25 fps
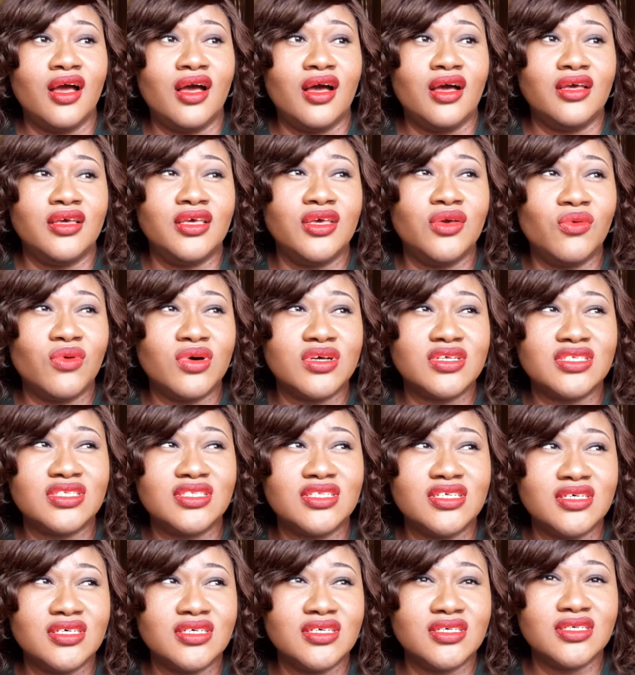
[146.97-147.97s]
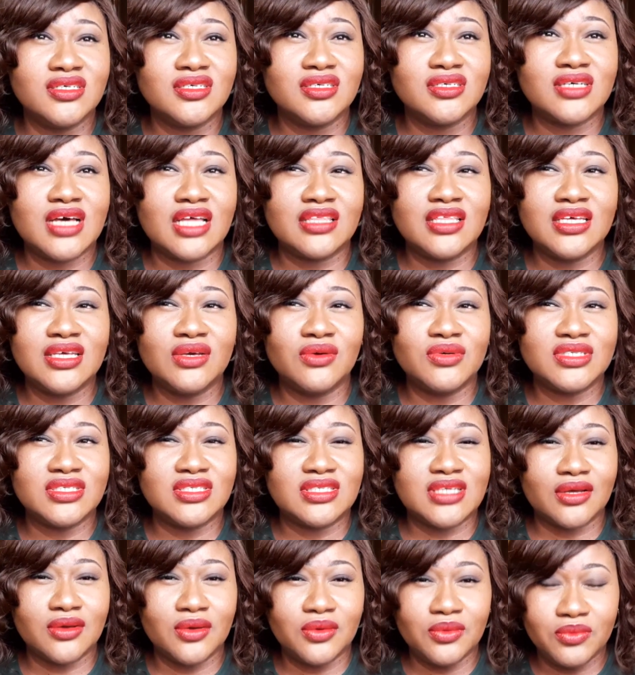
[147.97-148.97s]
he was the
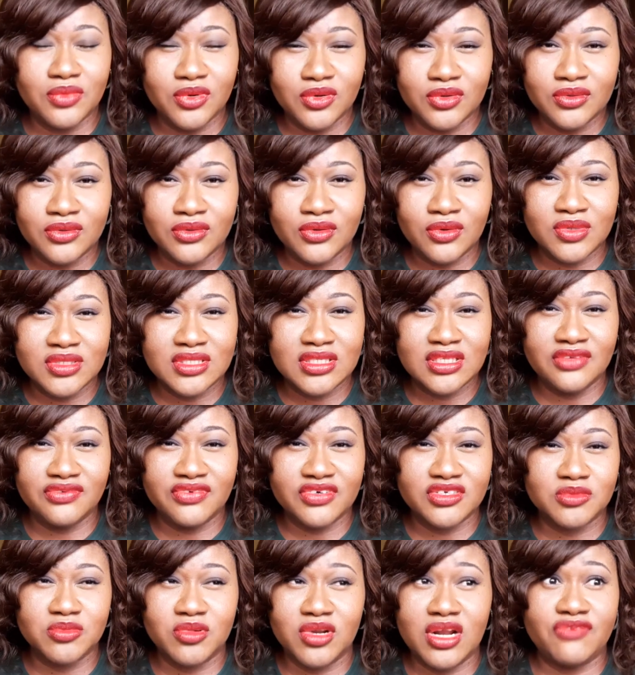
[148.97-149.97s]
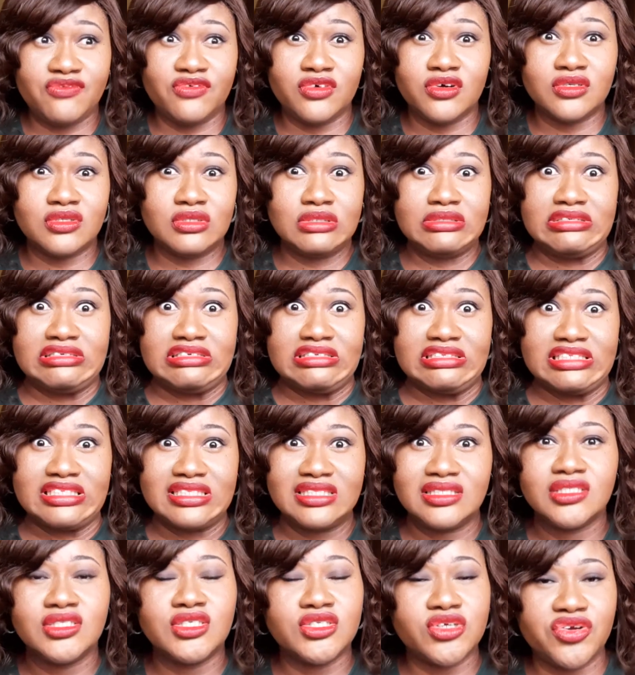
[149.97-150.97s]
second born, or was it the first born? I forgot to know.
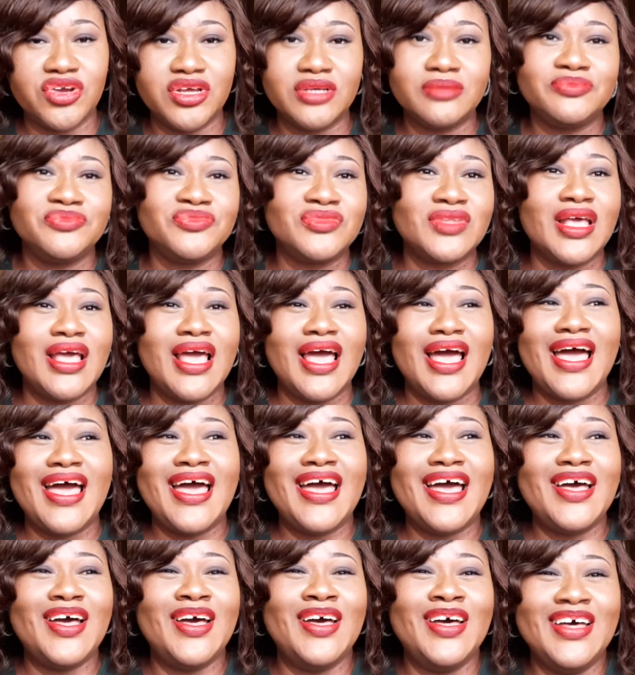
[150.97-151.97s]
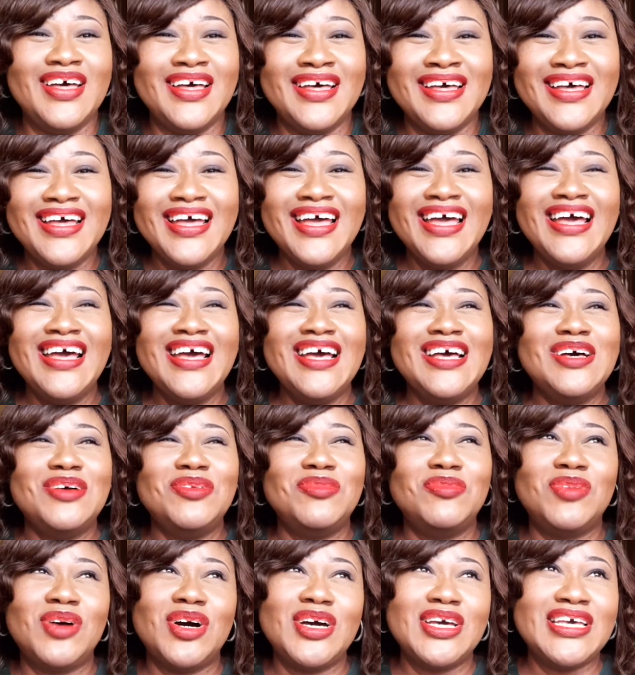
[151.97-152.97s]
Sorry.
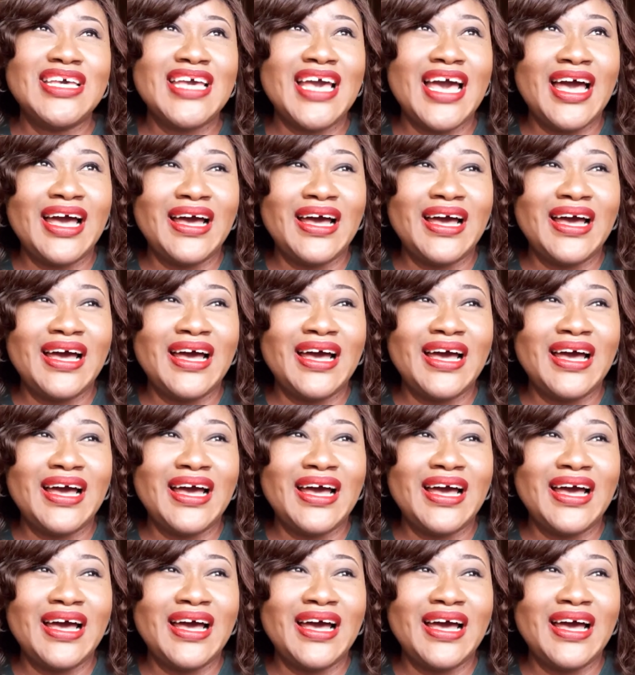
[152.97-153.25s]
But he